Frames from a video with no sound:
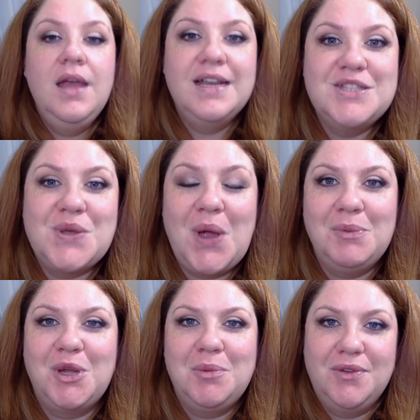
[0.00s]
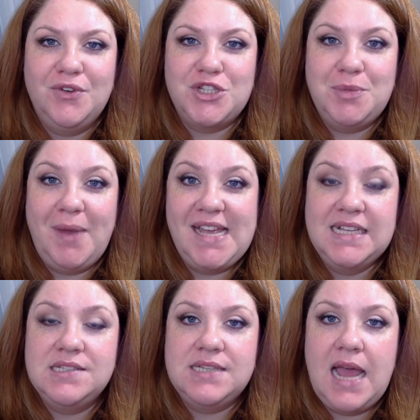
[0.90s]
So I'm going to move on to
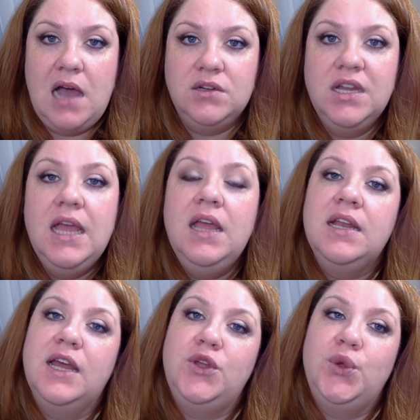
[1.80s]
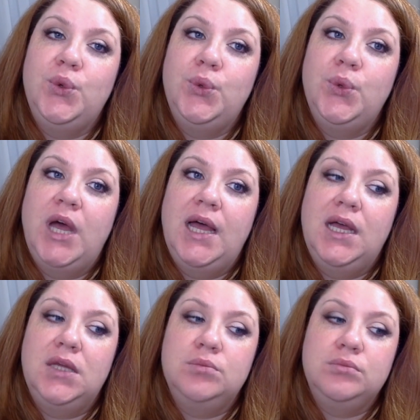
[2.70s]
base now. Now you
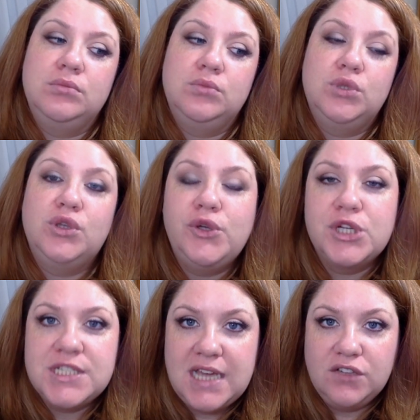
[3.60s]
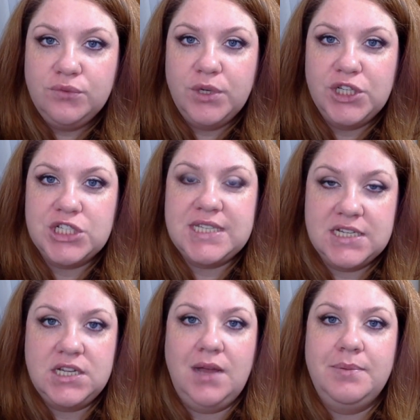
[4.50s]
will know yourself what your skin
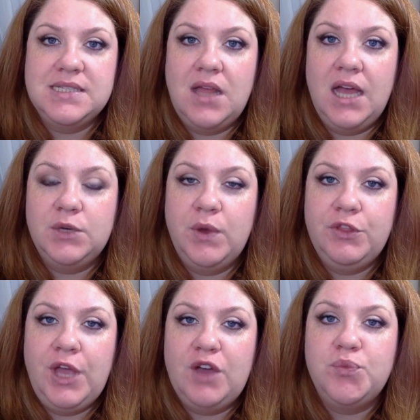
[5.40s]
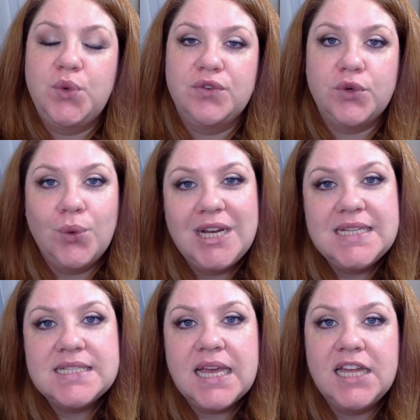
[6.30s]
type is like, whether you have more of an oily
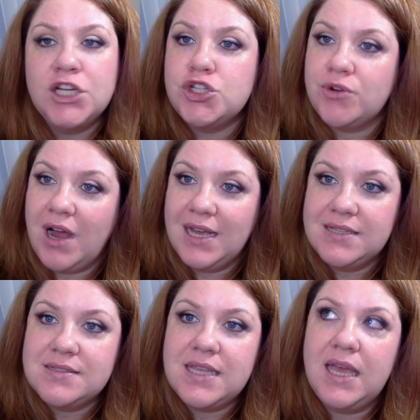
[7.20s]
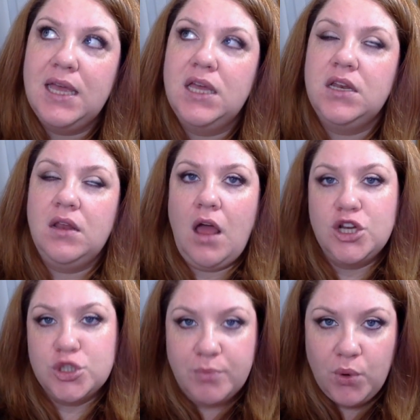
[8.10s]
skin, a dry skin,
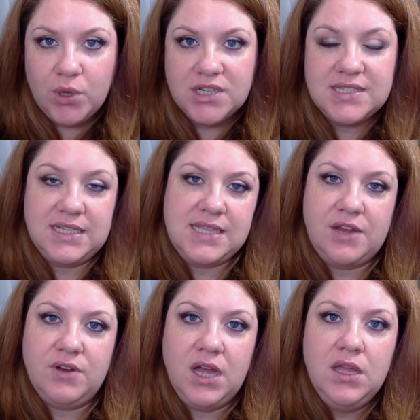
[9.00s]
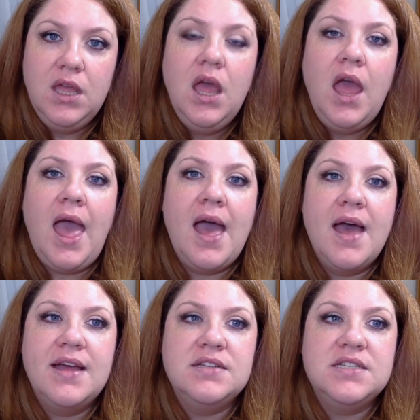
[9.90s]
larger pores, etc.
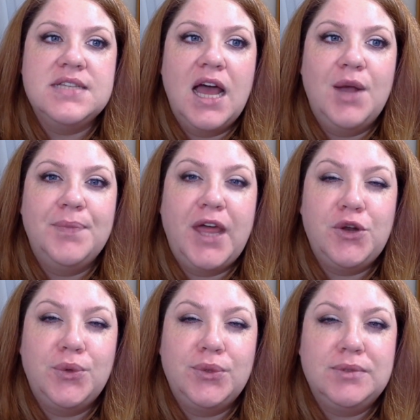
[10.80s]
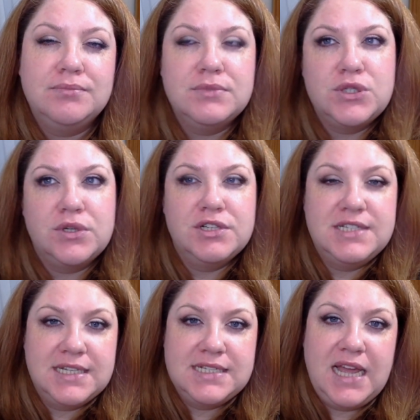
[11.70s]
And that'll sort of
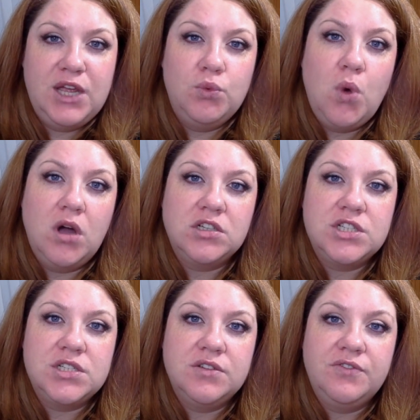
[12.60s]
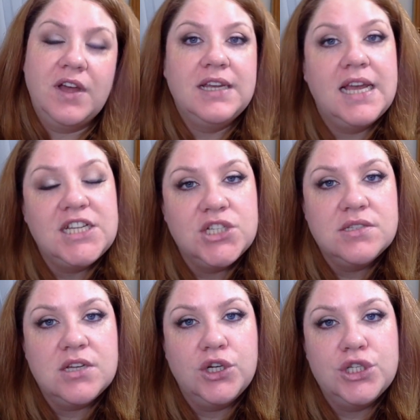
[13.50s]
dictate what
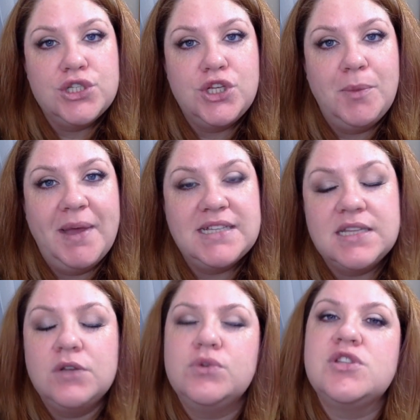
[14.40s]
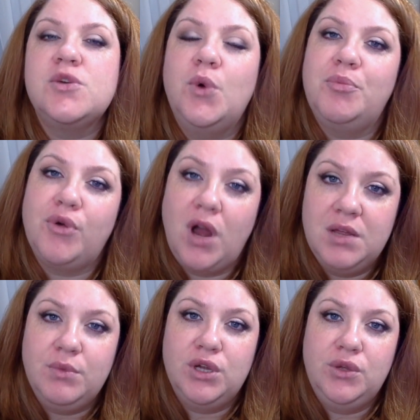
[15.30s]
foundations are going to suit you best and also what
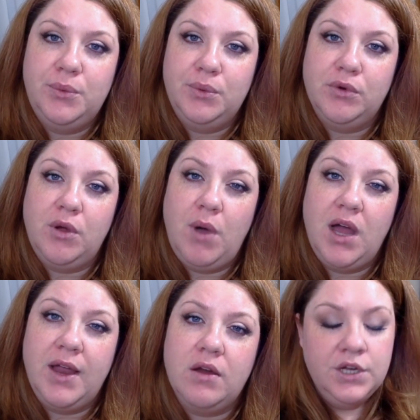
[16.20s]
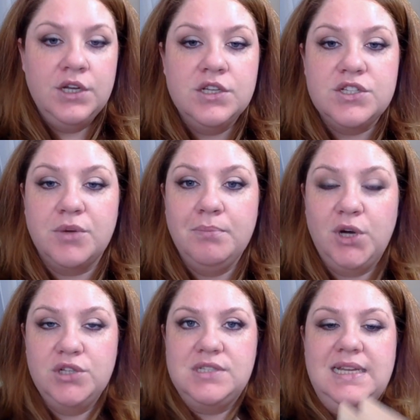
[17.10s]
primer you will require. So
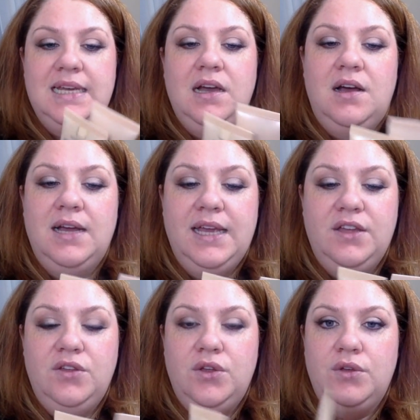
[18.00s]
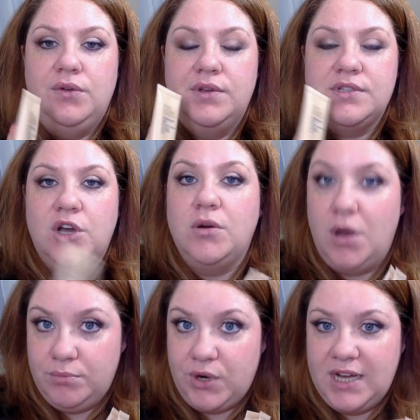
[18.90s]
mostly I use,
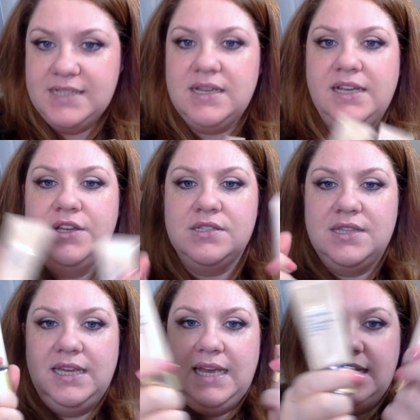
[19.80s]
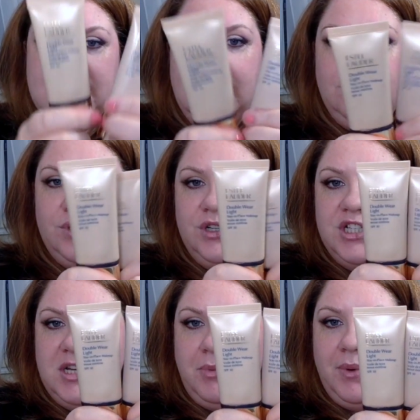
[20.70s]
on brides, I use the Estee Lauder
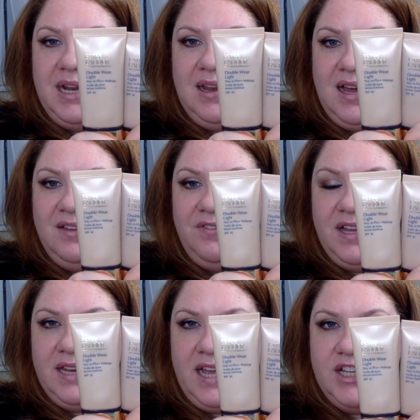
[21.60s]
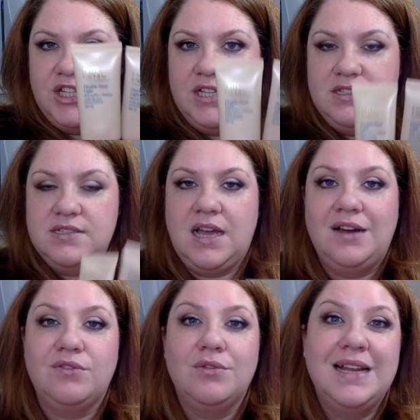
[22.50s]
Double Wear Light foundations. I
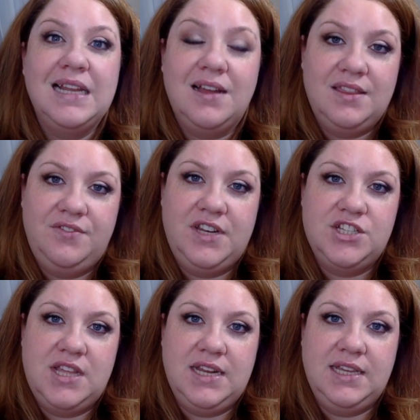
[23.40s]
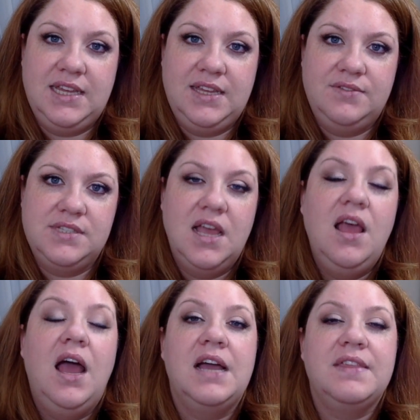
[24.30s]
really like the finish that it gives.
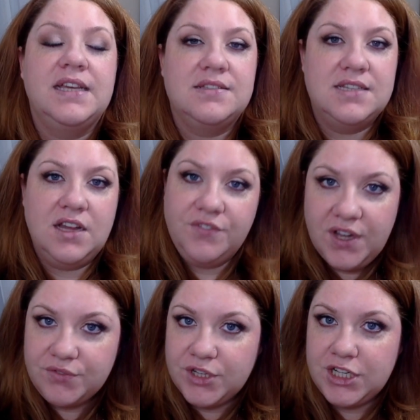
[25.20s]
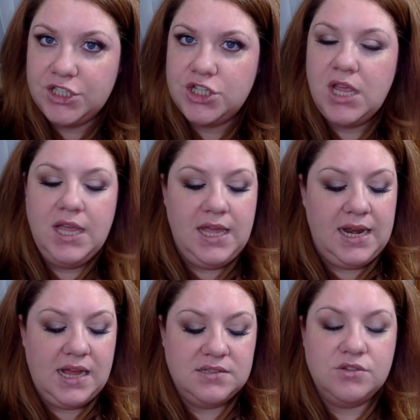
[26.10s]
I think it's enough coverage. It
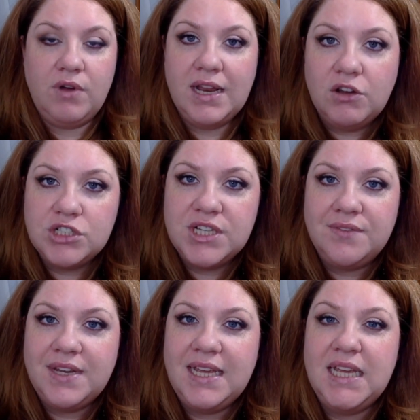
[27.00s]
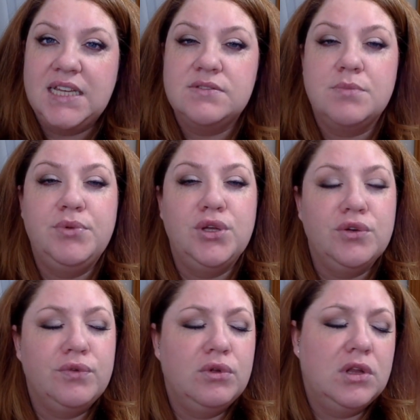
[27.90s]
has great longevity. It gives a
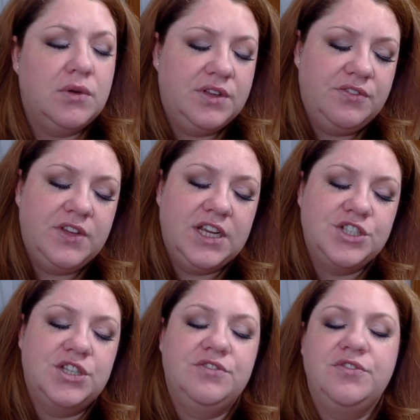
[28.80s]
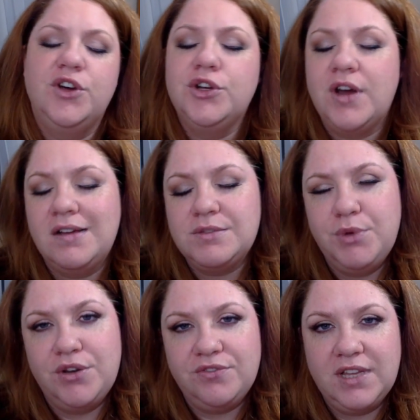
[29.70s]
beautiful glowing finish. It photographs
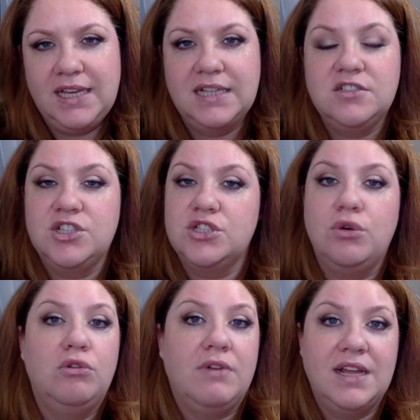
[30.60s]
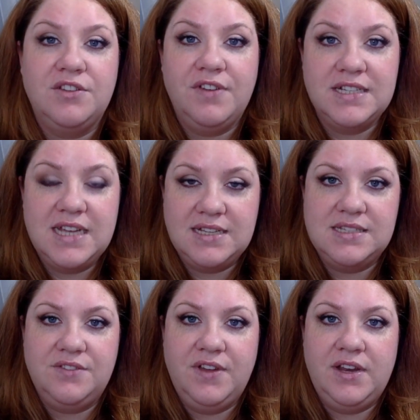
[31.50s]
beautifully. It's just all around a
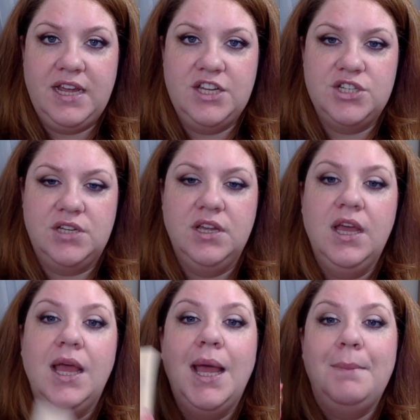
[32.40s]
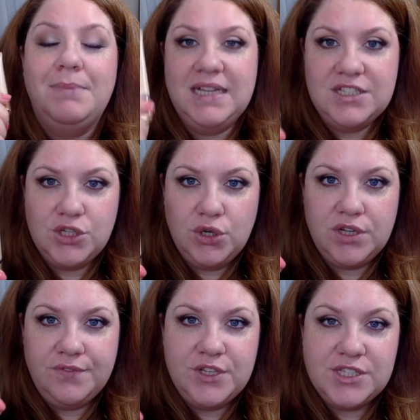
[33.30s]
fantastic foundation. Please do not
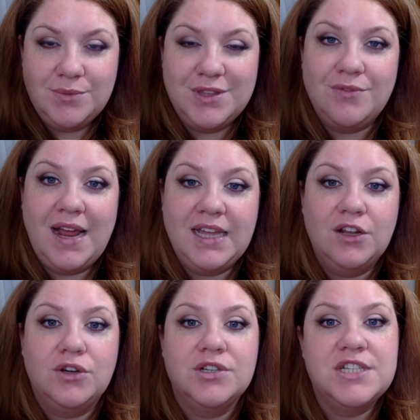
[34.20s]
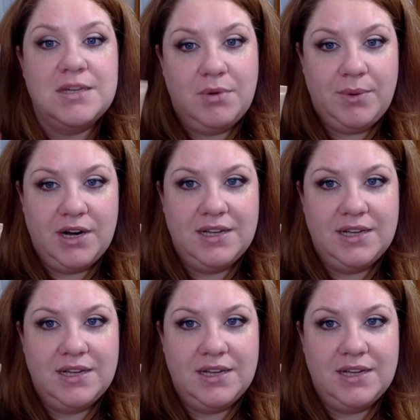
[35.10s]
confuse it with the regular Double Wear.